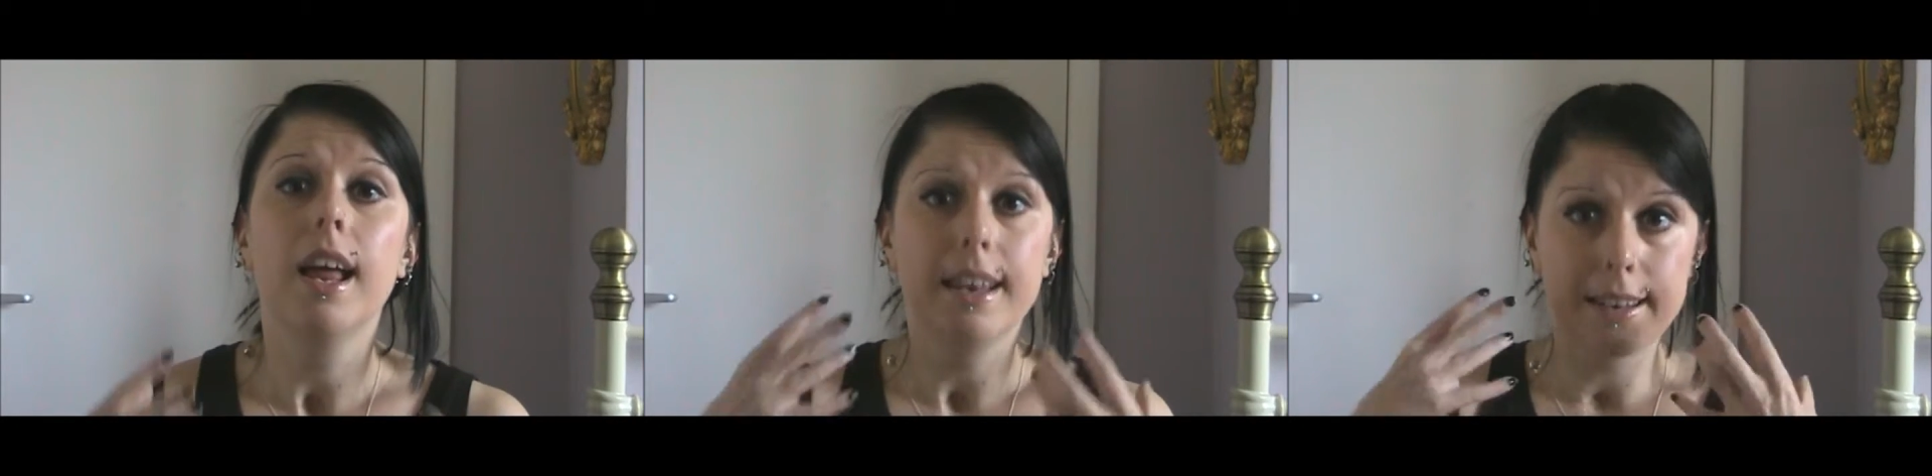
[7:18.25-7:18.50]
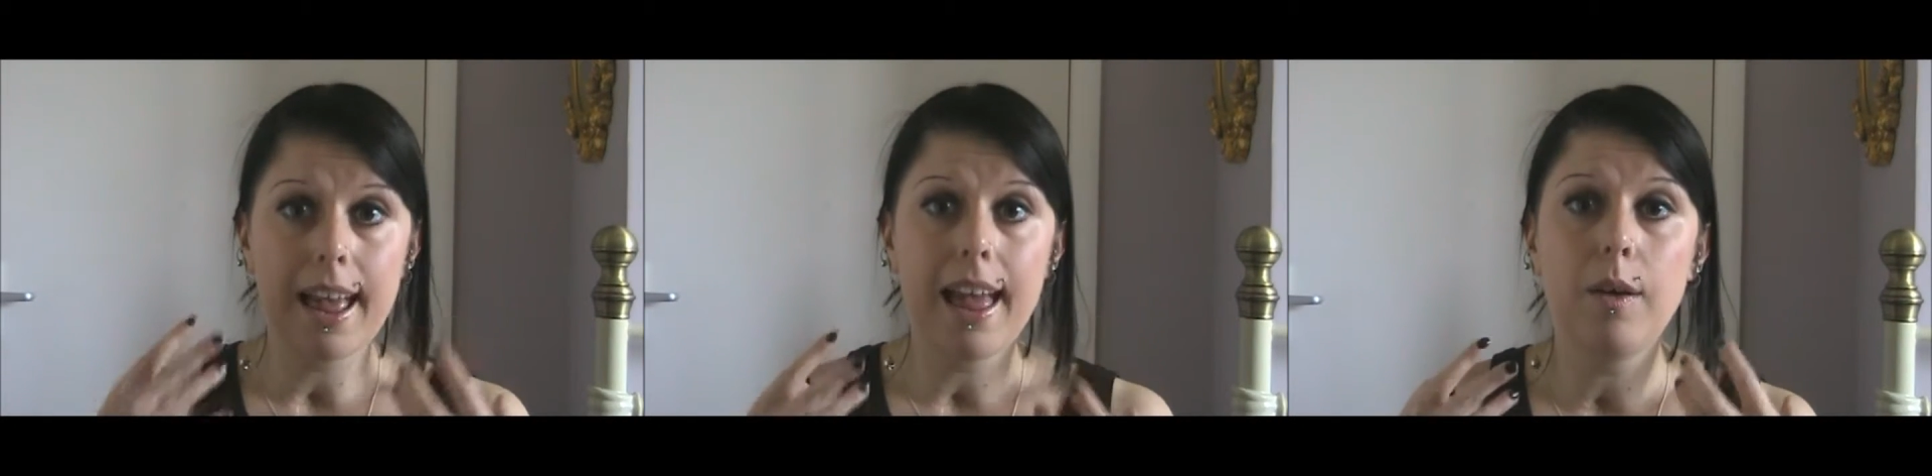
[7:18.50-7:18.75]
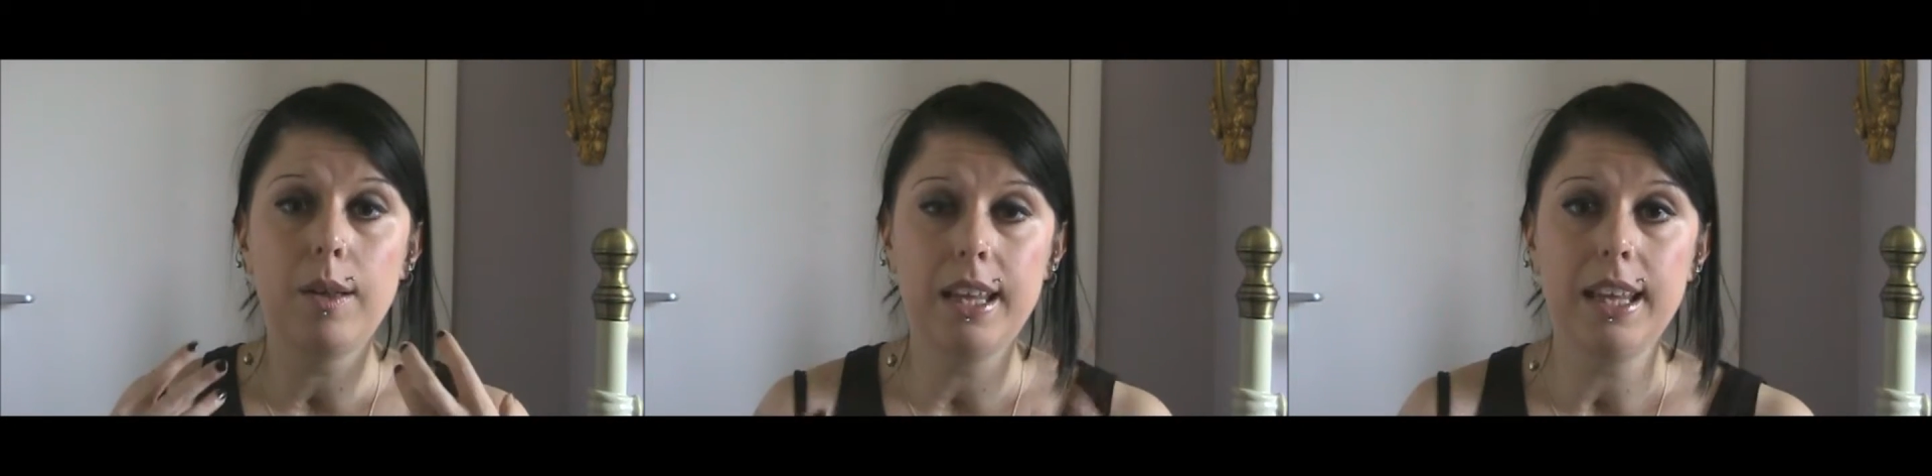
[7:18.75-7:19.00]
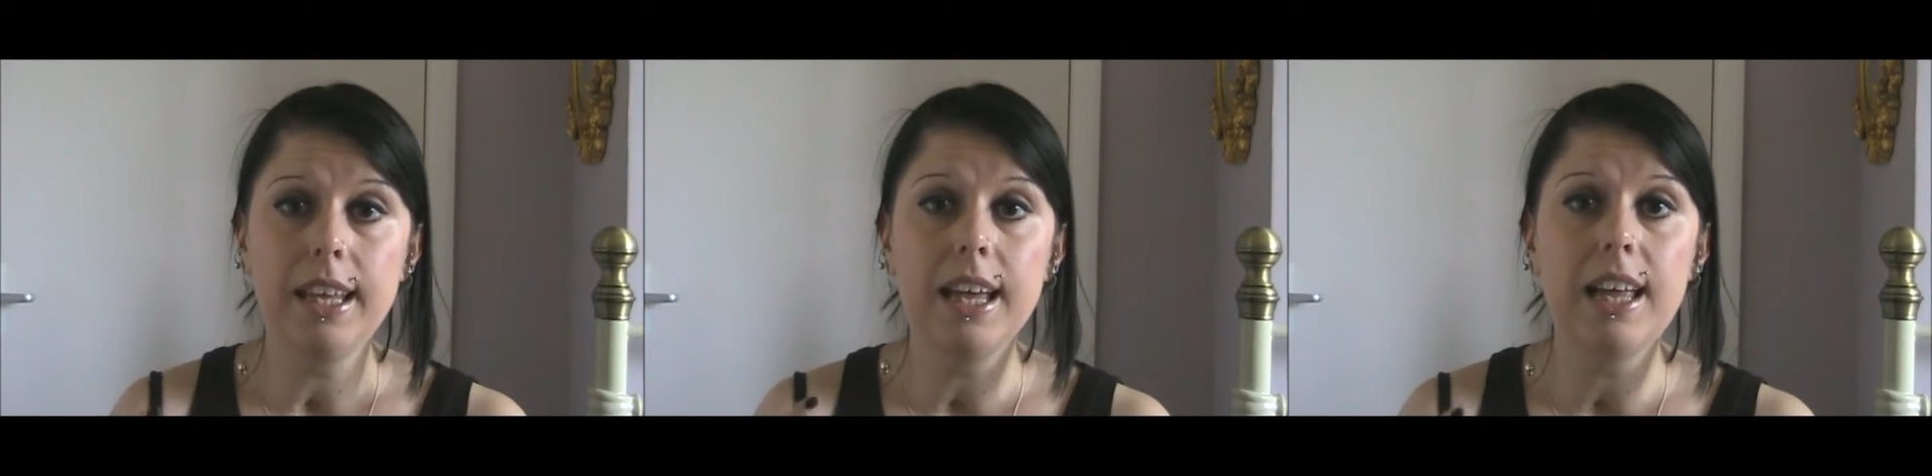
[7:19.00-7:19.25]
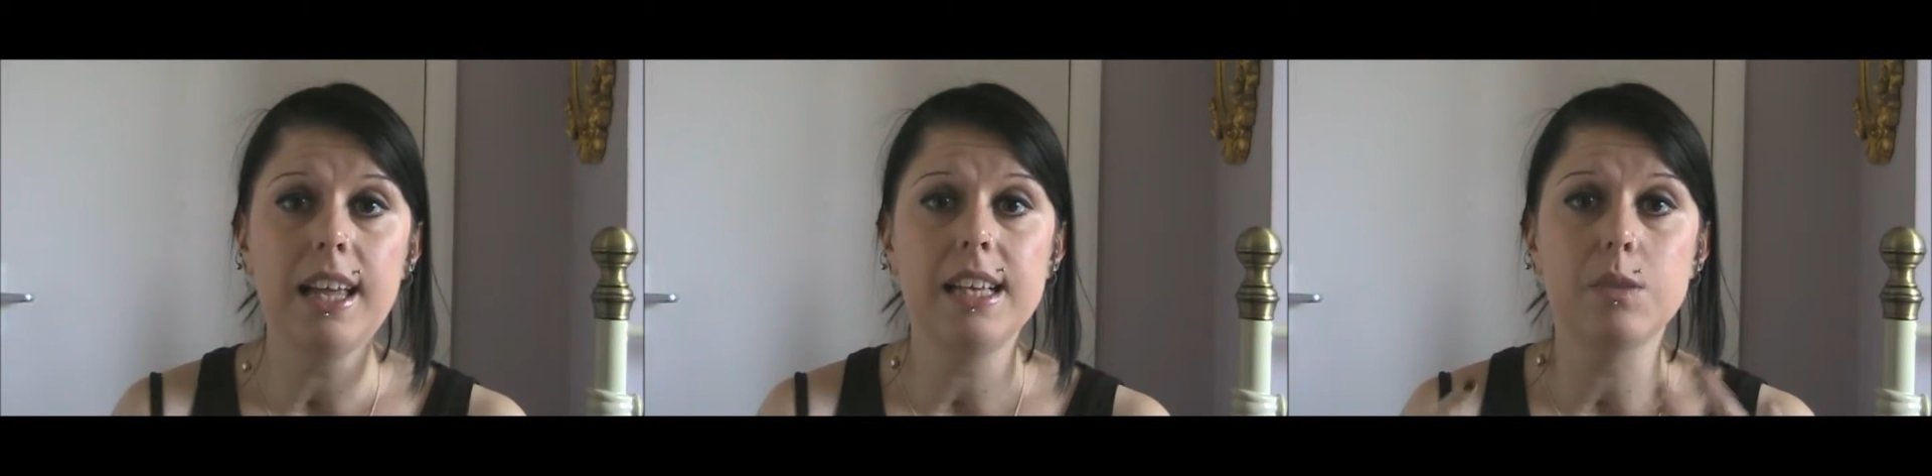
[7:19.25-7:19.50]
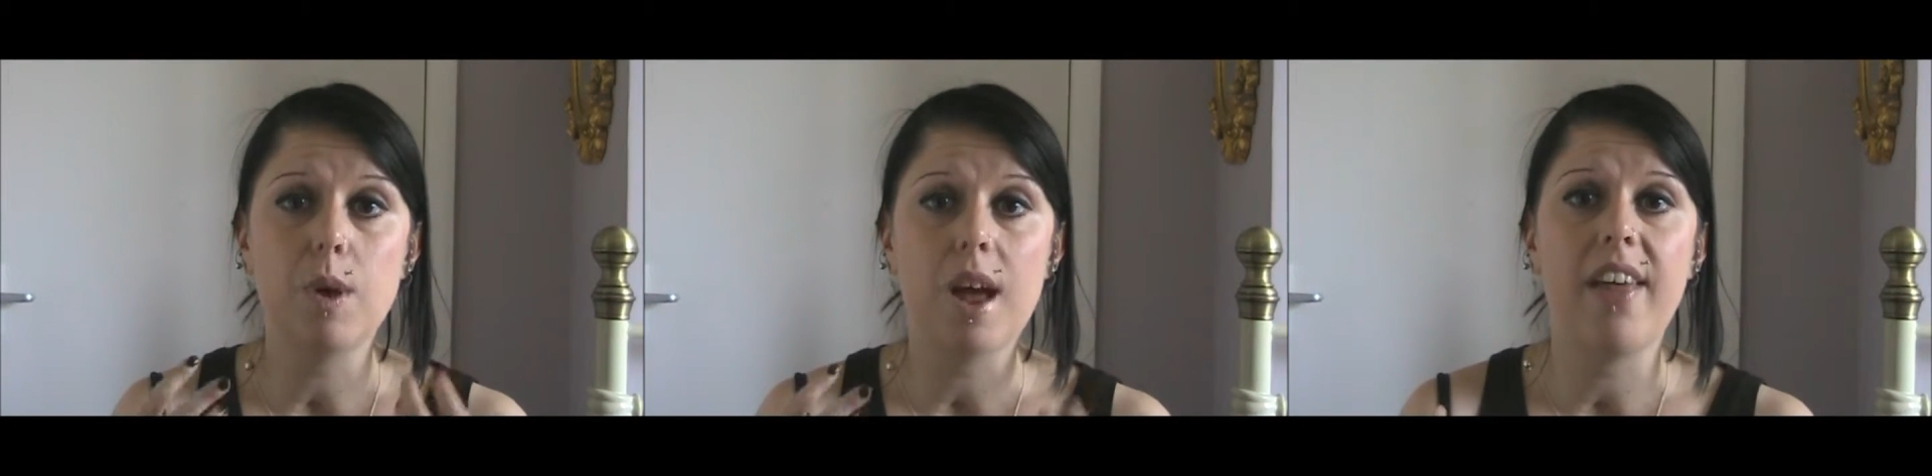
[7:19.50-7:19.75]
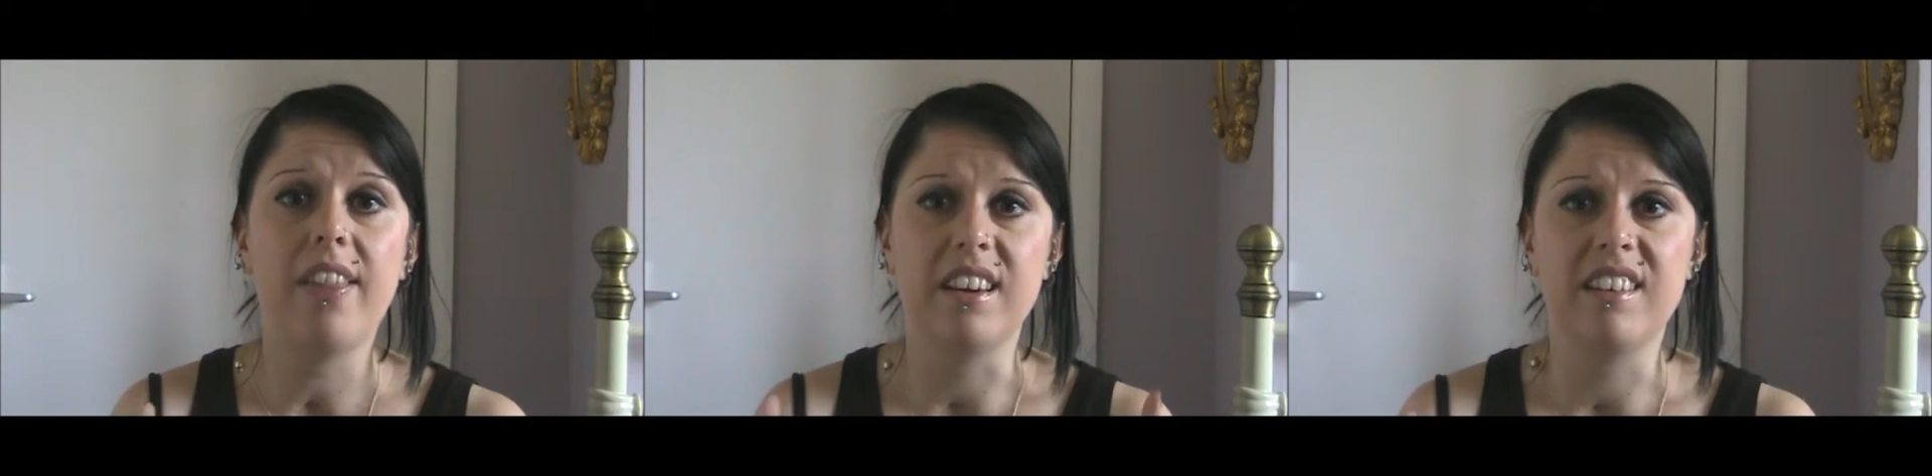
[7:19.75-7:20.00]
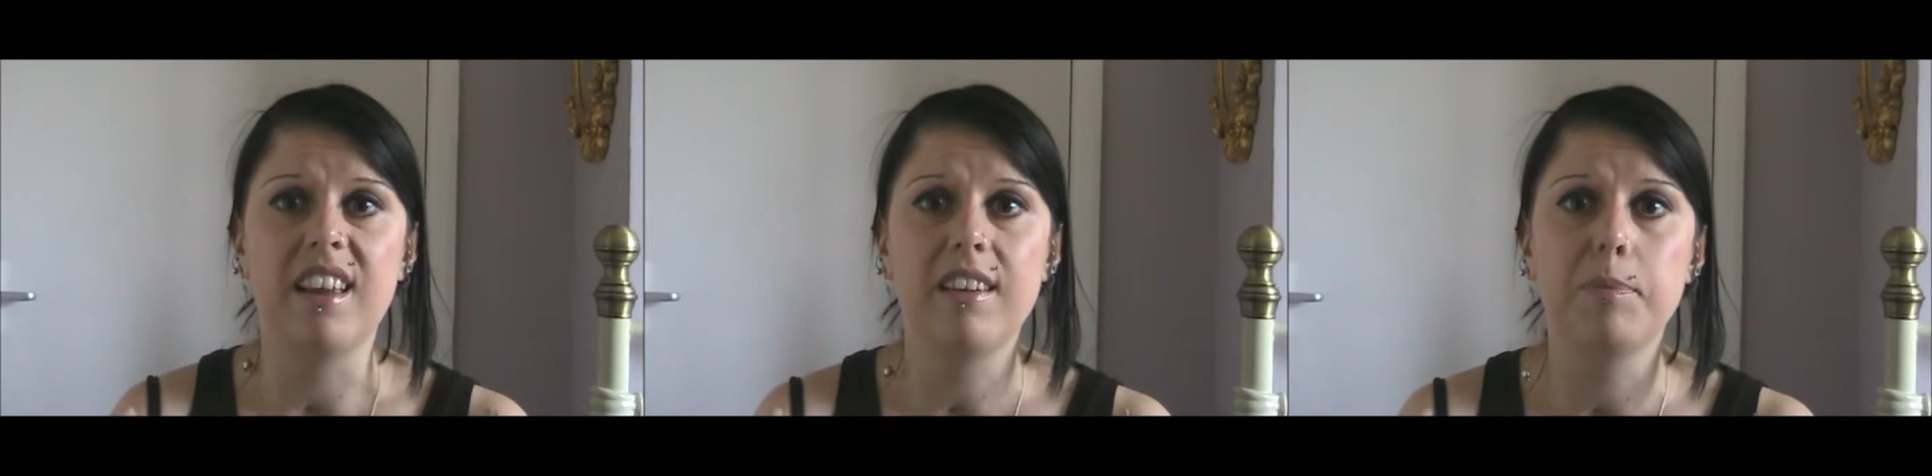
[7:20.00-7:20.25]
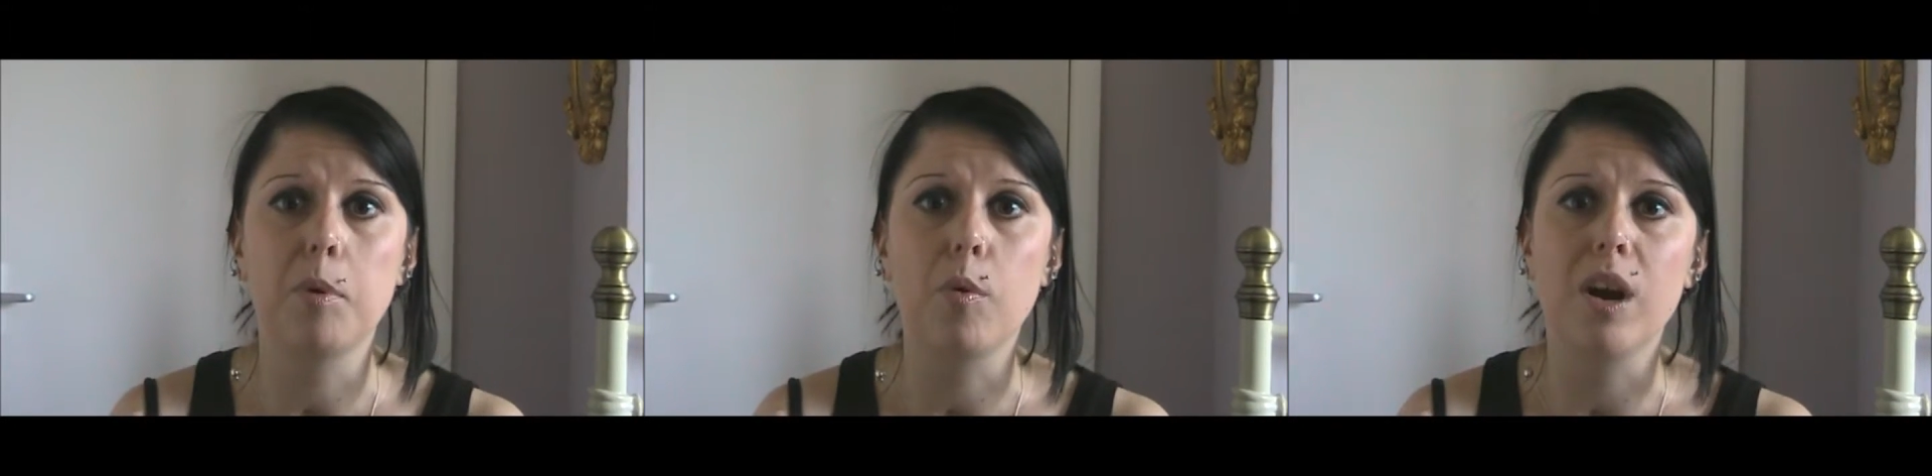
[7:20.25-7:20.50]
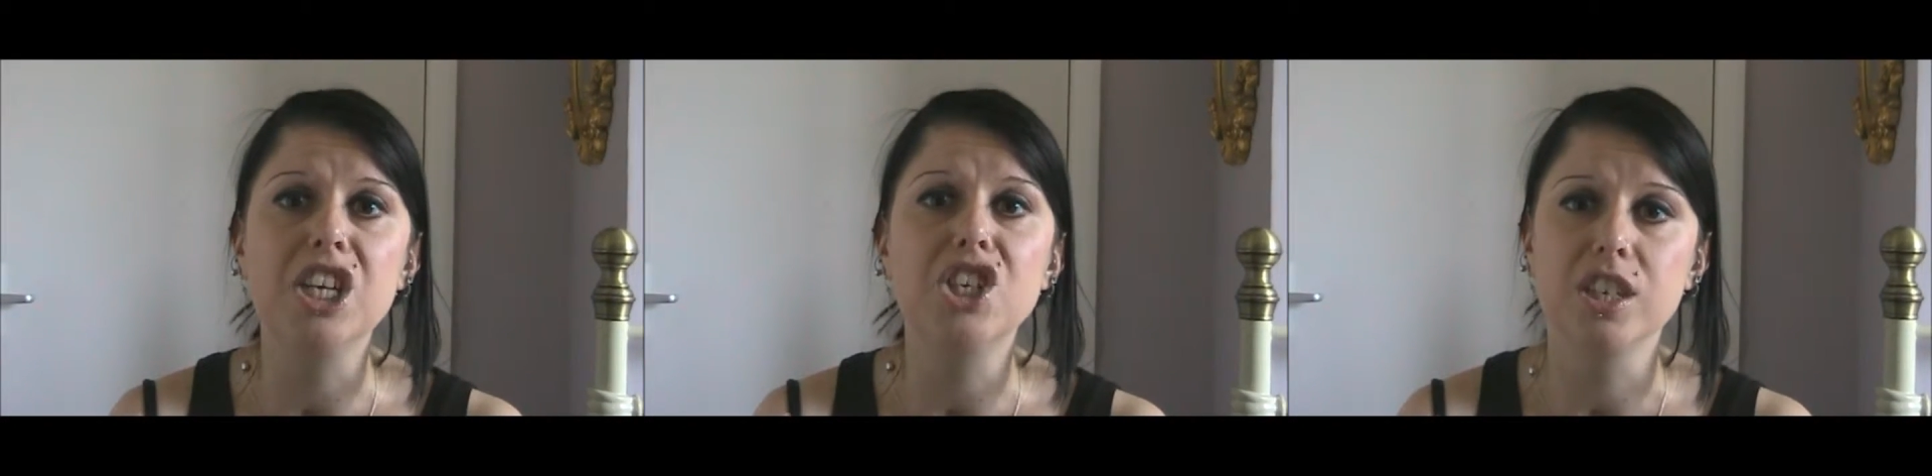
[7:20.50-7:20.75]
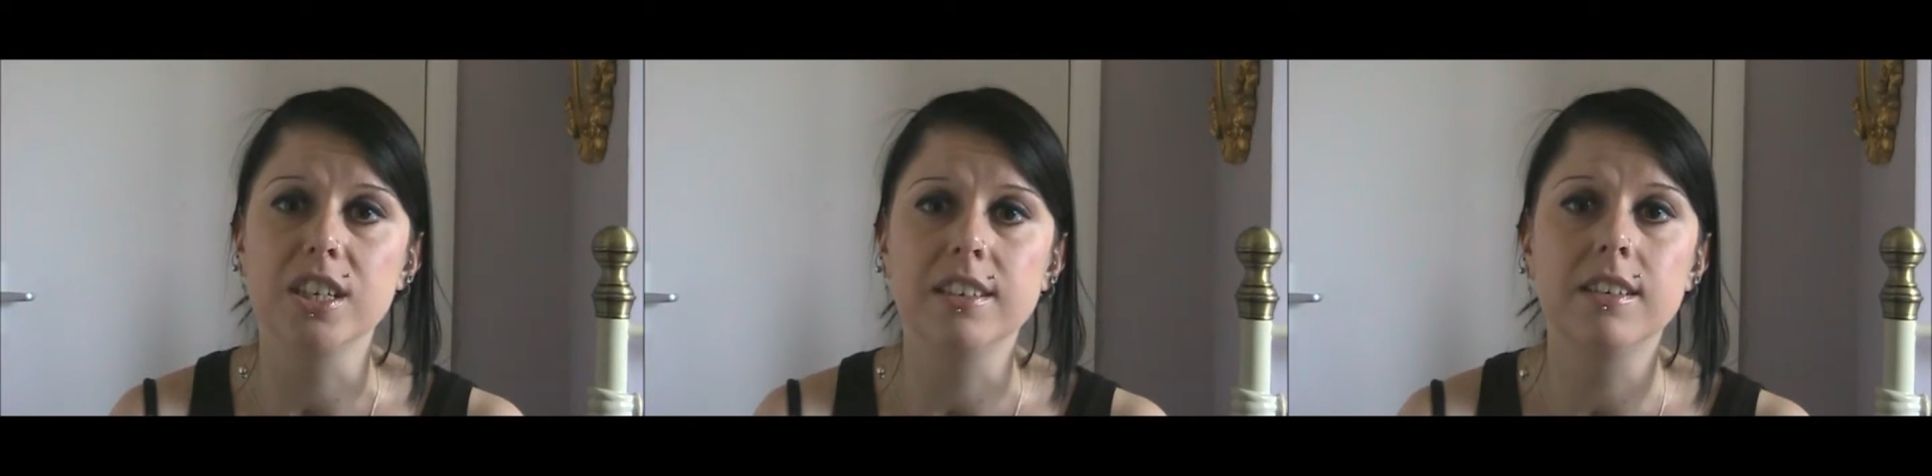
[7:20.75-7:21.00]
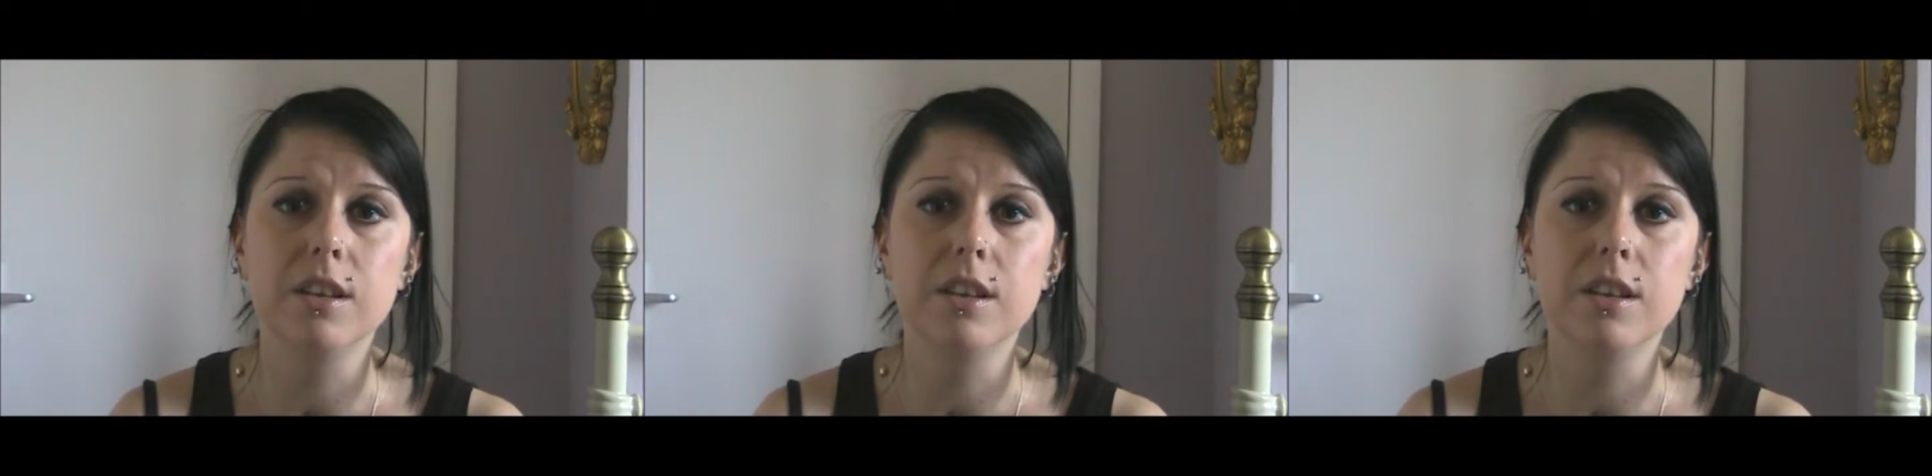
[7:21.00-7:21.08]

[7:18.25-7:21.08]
now here is where the desperation,